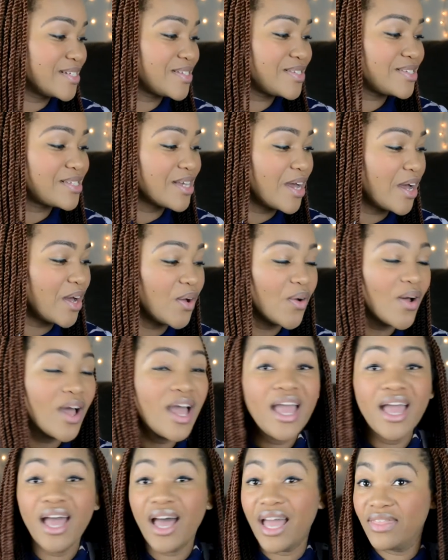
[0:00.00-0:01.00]
So,
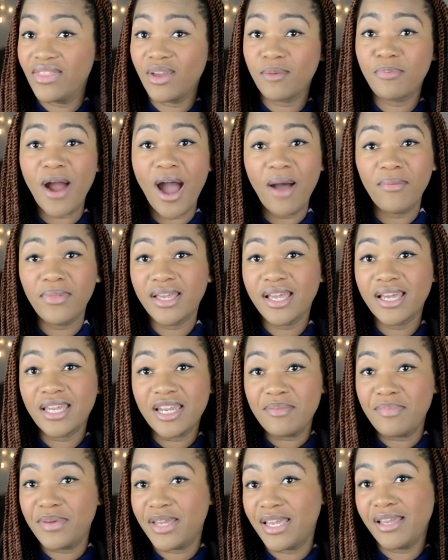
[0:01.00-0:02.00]
and they're probably
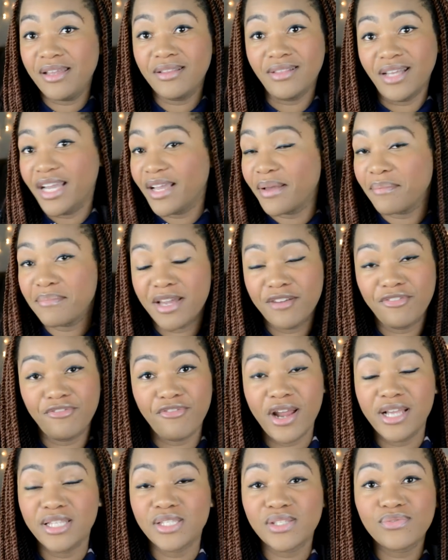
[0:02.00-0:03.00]
gonna be like my
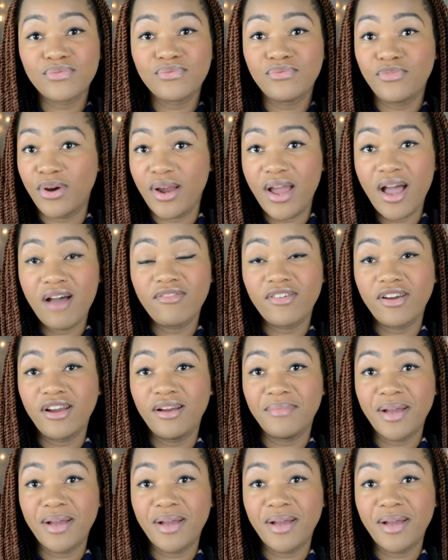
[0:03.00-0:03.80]
friends forever,